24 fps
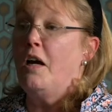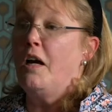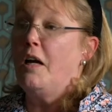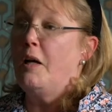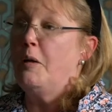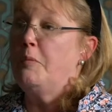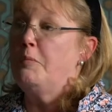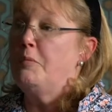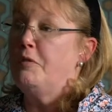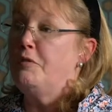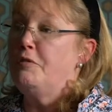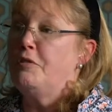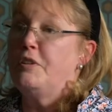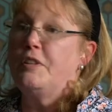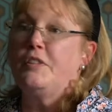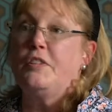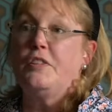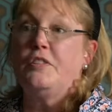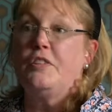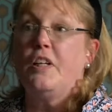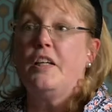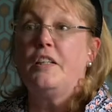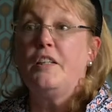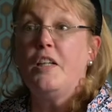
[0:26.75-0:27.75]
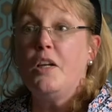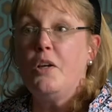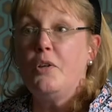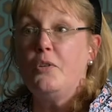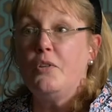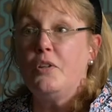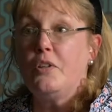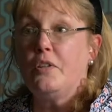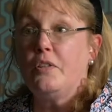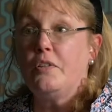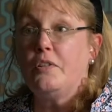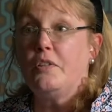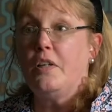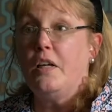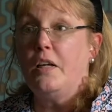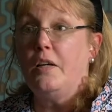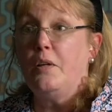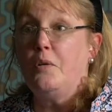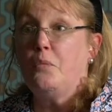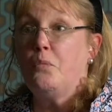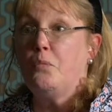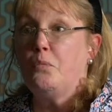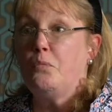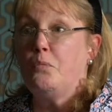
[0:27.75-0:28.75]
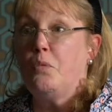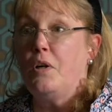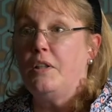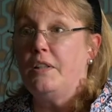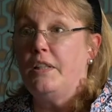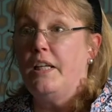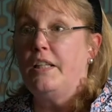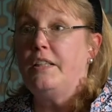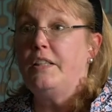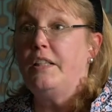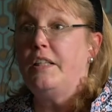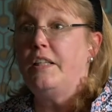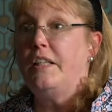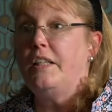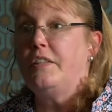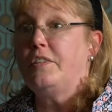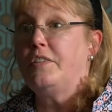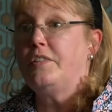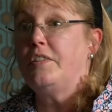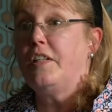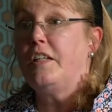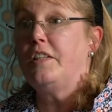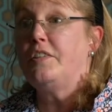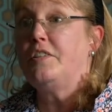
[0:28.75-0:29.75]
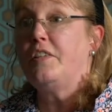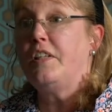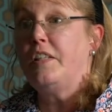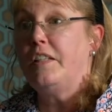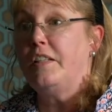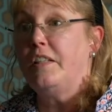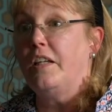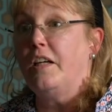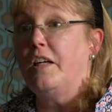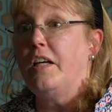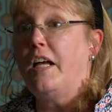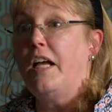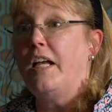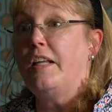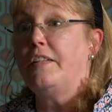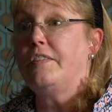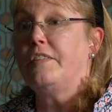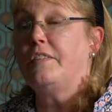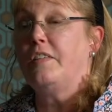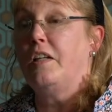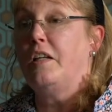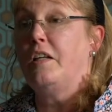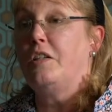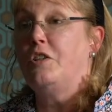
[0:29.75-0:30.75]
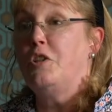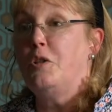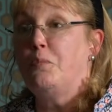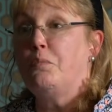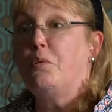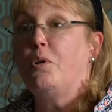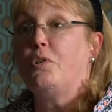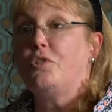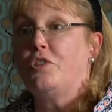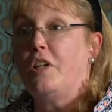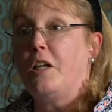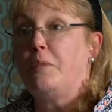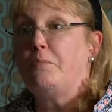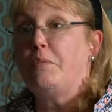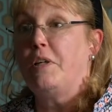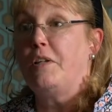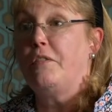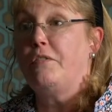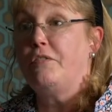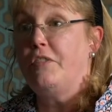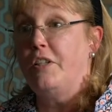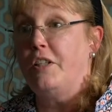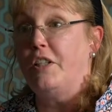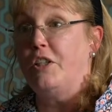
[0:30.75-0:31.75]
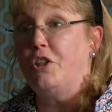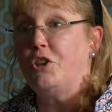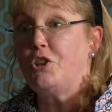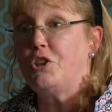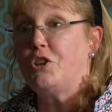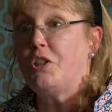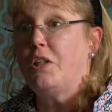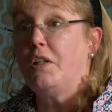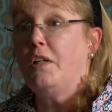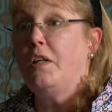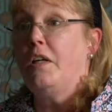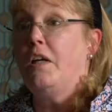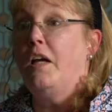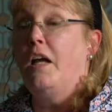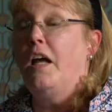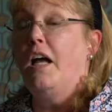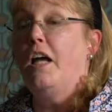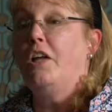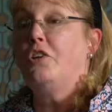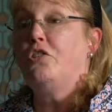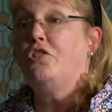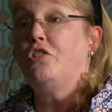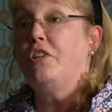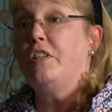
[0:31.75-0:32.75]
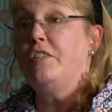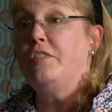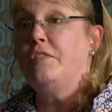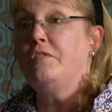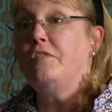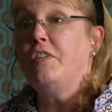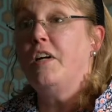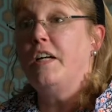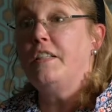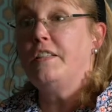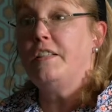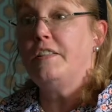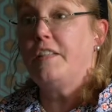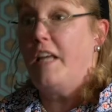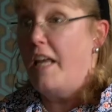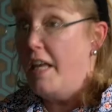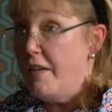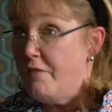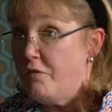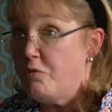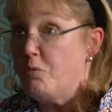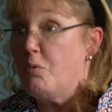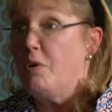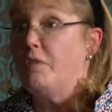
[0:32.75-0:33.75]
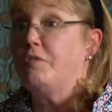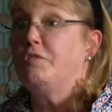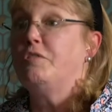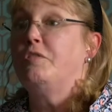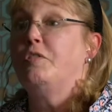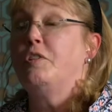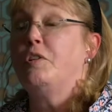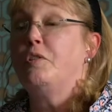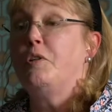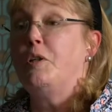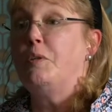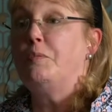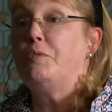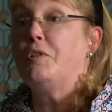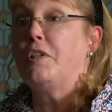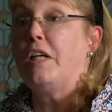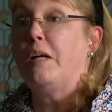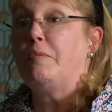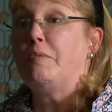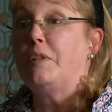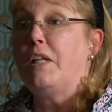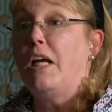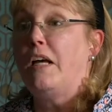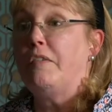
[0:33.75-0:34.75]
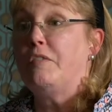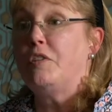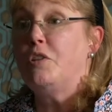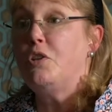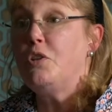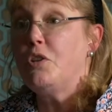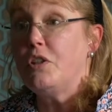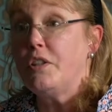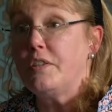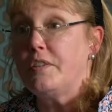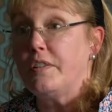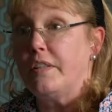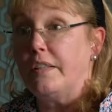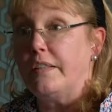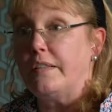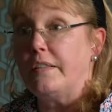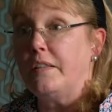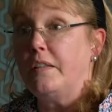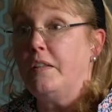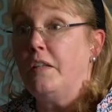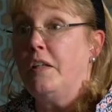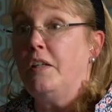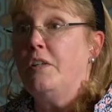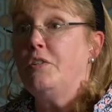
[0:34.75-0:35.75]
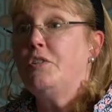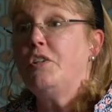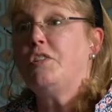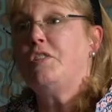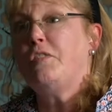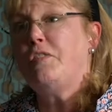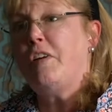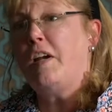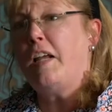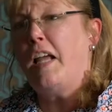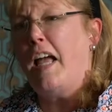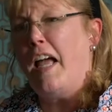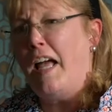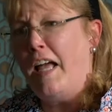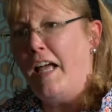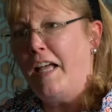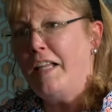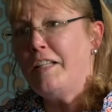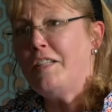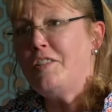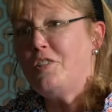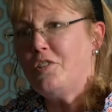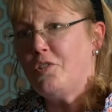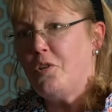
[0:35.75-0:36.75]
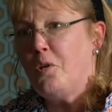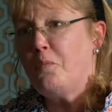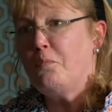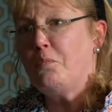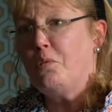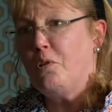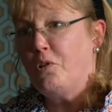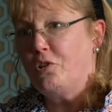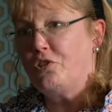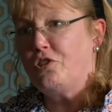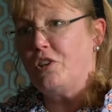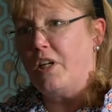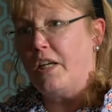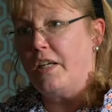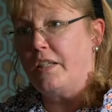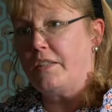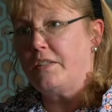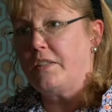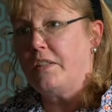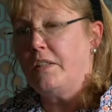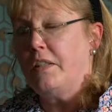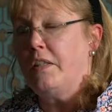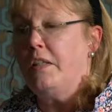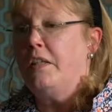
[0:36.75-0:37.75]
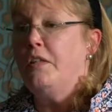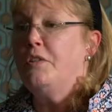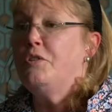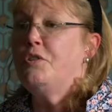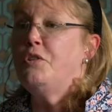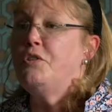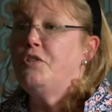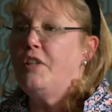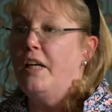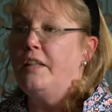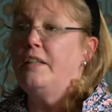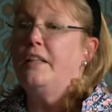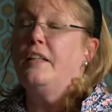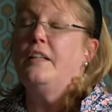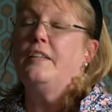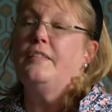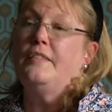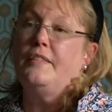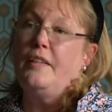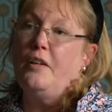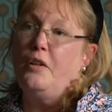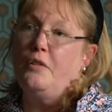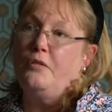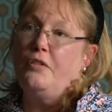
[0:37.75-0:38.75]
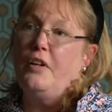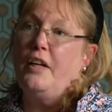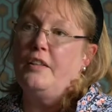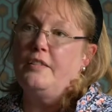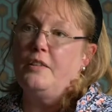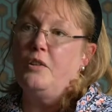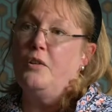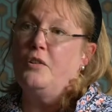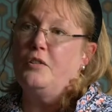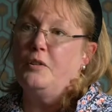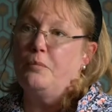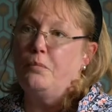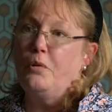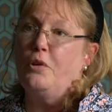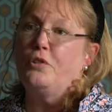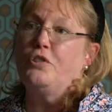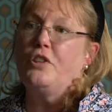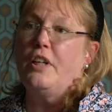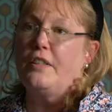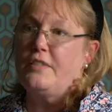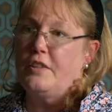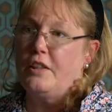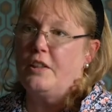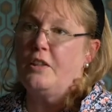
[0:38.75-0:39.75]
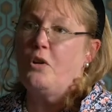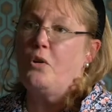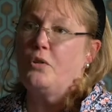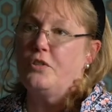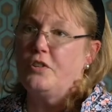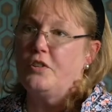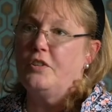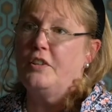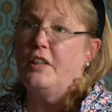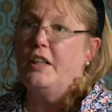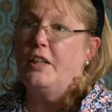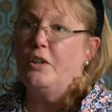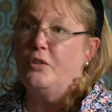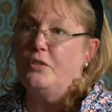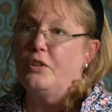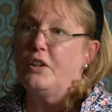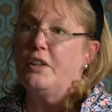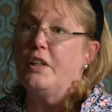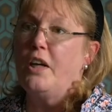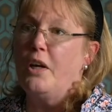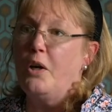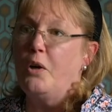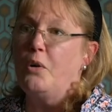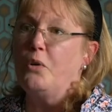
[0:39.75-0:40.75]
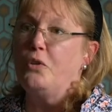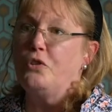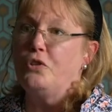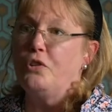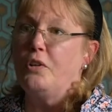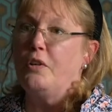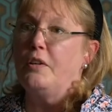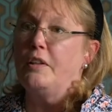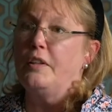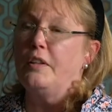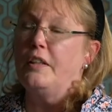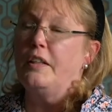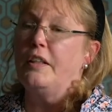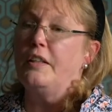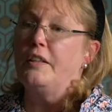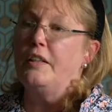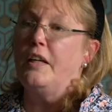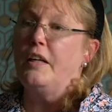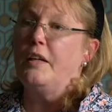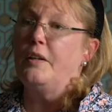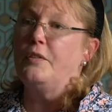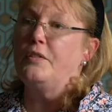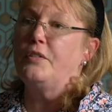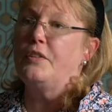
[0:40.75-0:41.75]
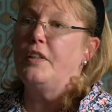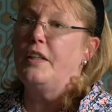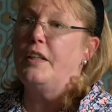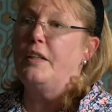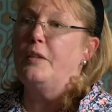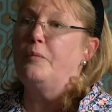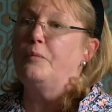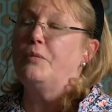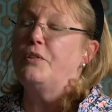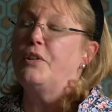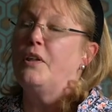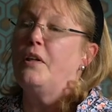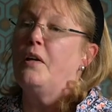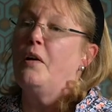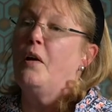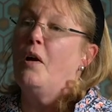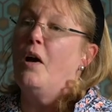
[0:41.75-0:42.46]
Um, for instance, I know that uh, one lady here today, Tina, has a new project being finished and she's invited everyone from the group to come and have a look at it. So it's a very hands-on project. Susannah herself has lots of projects that are constantly on the go during the uh, schemes,